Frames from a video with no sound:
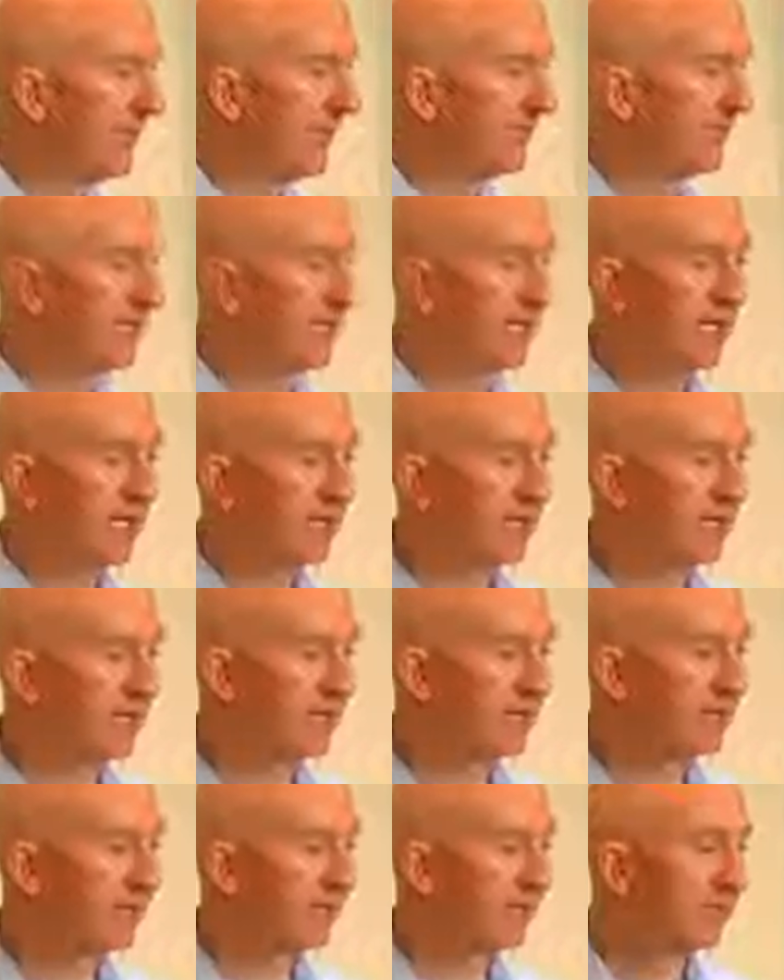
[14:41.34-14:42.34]
If the couple
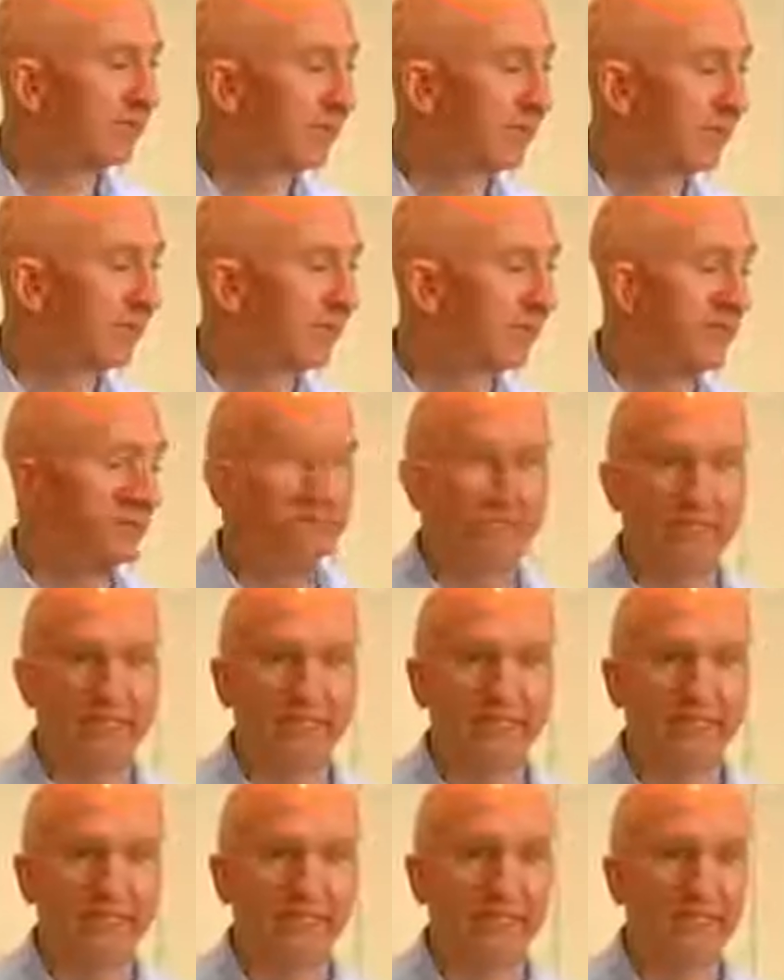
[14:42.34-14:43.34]
is of equal
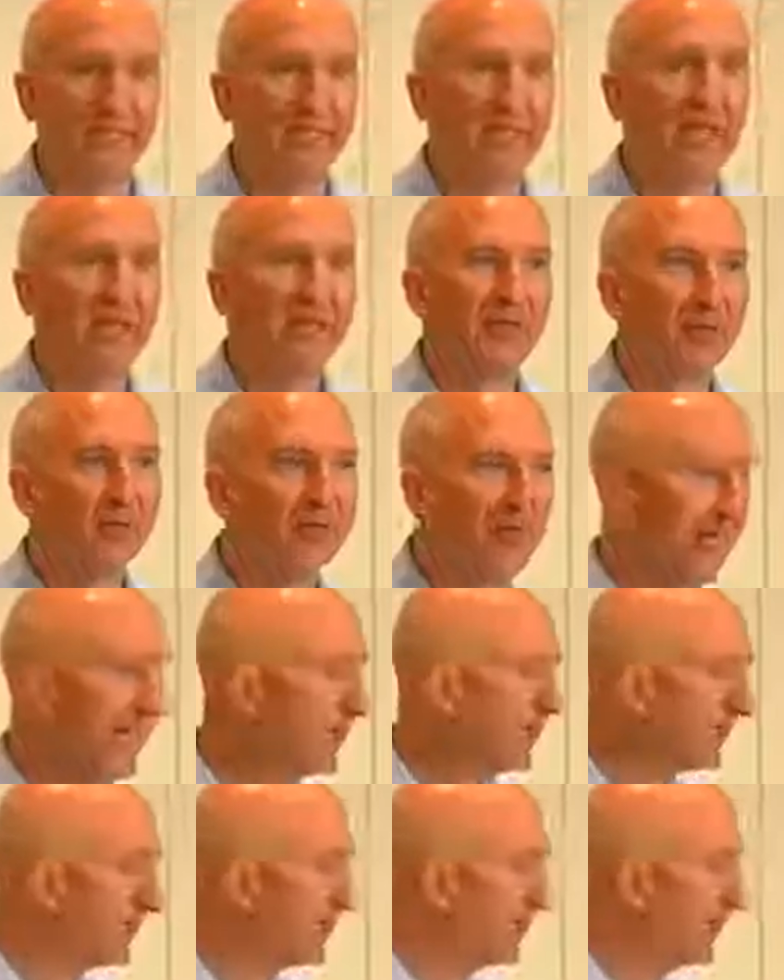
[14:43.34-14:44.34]
standing, the
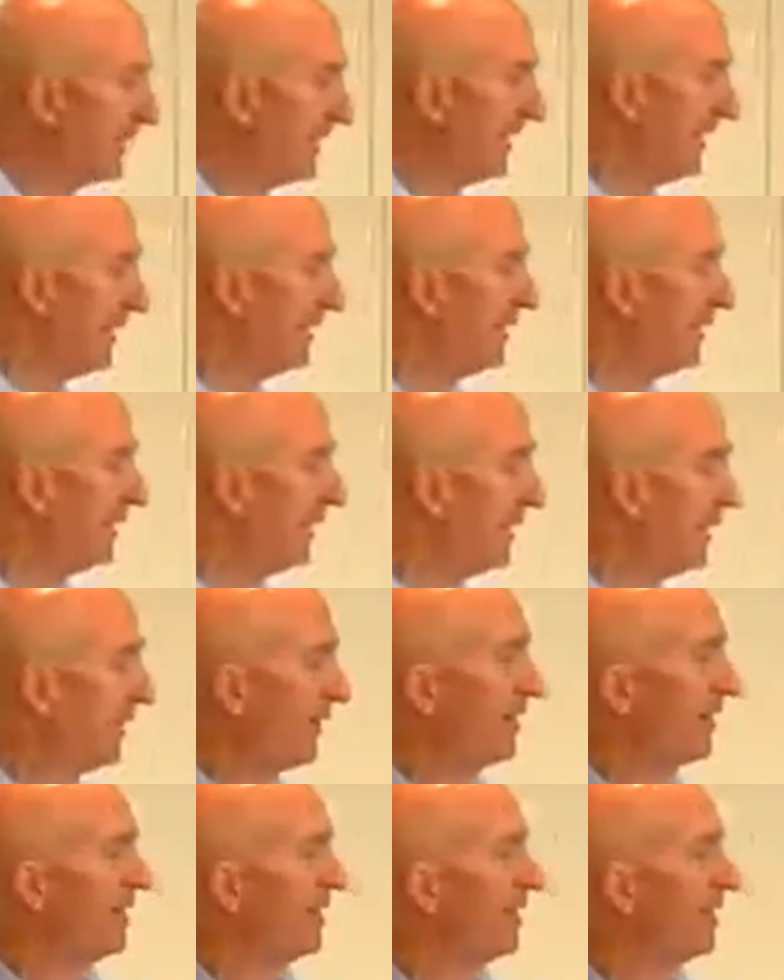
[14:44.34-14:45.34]
man should be
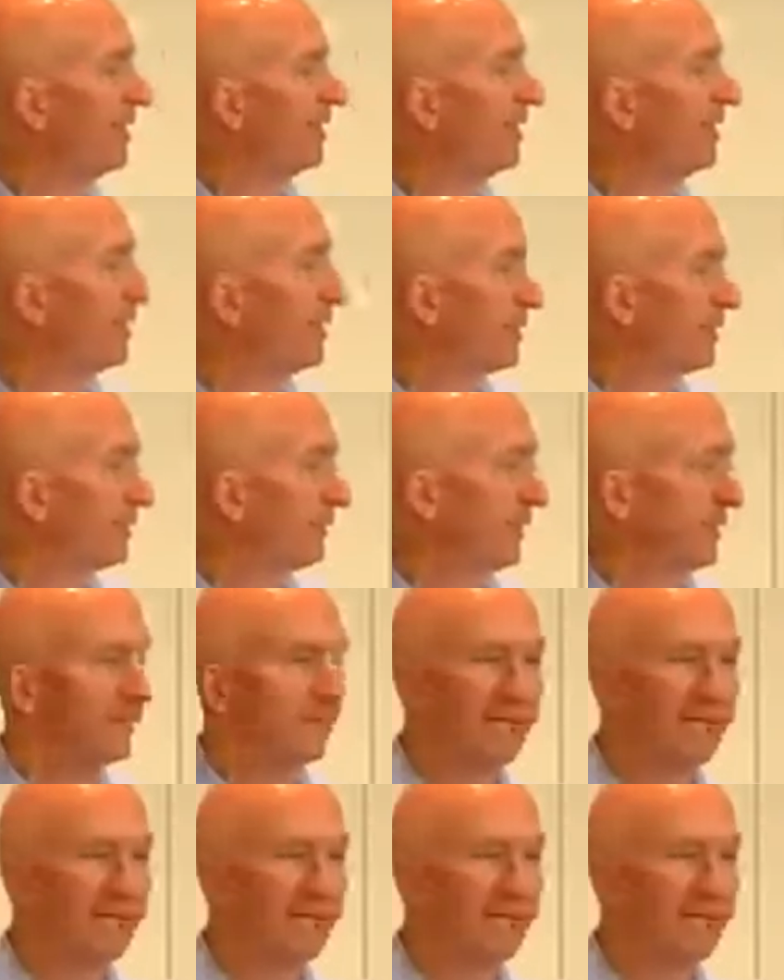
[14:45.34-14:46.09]
the constituent.